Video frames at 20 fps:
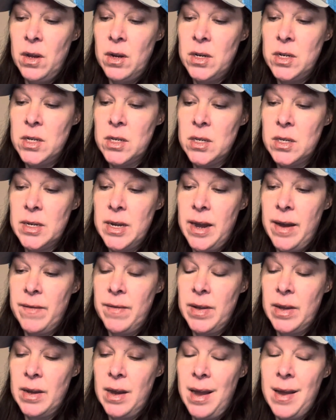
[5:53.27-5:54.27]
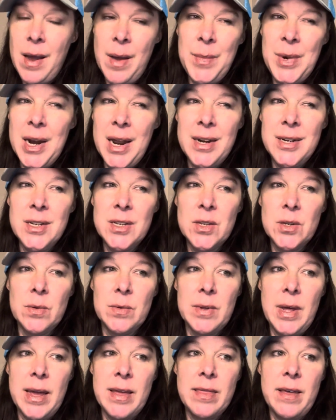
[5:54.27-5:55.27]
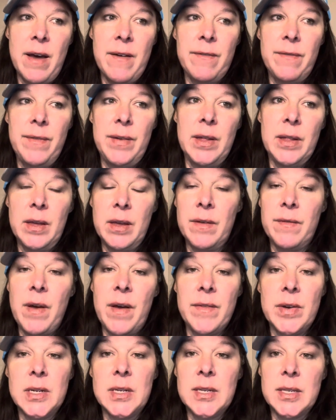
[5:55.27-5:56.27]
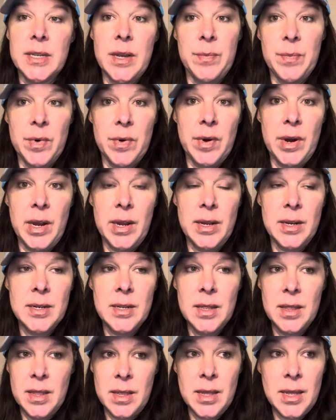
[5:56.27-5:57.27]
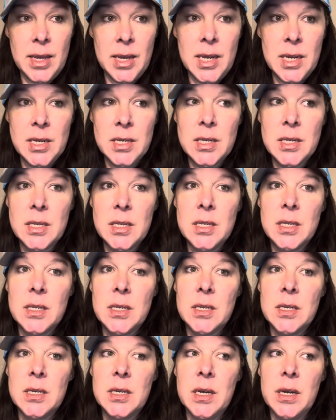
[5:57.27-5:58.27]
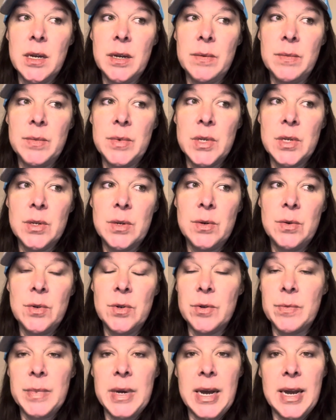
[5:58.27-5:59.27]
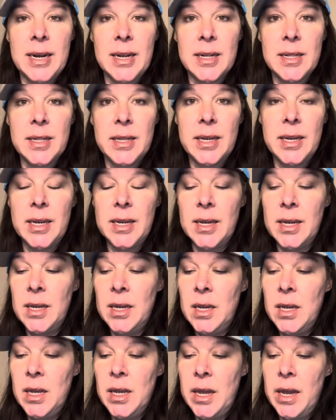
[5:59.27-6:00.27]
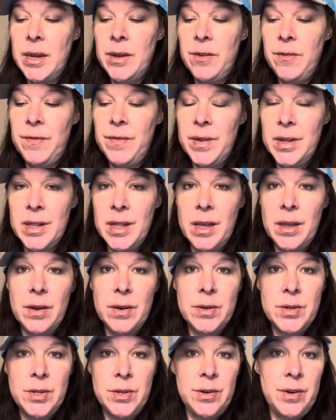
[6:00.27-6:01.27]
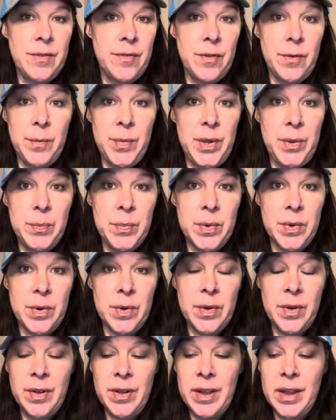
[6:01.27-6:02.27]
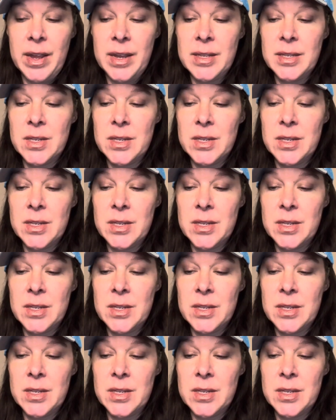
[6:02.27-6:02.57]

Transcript: just having, I, I mean, I just don't like that feeling of having to separate things um, so dramatically, and you feel like you're two different people. And